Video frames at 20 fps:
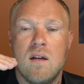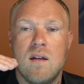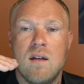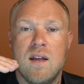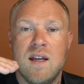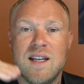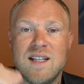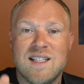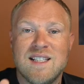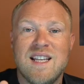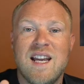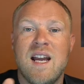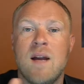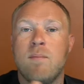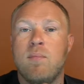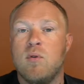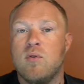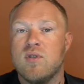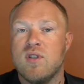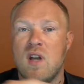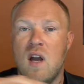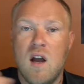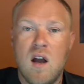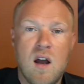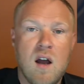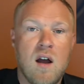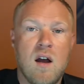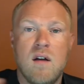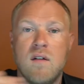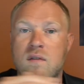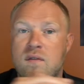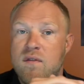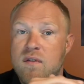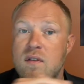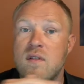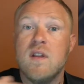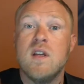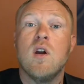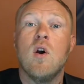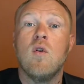examples of
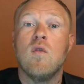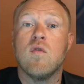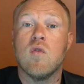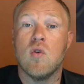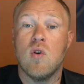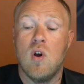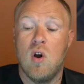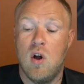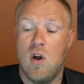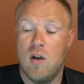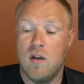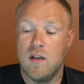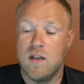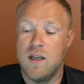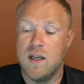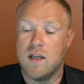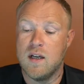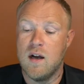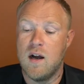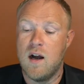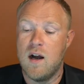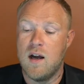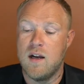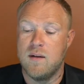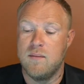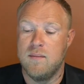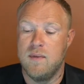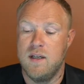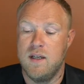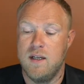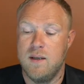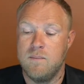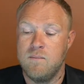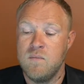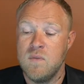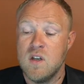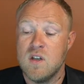the overall economy.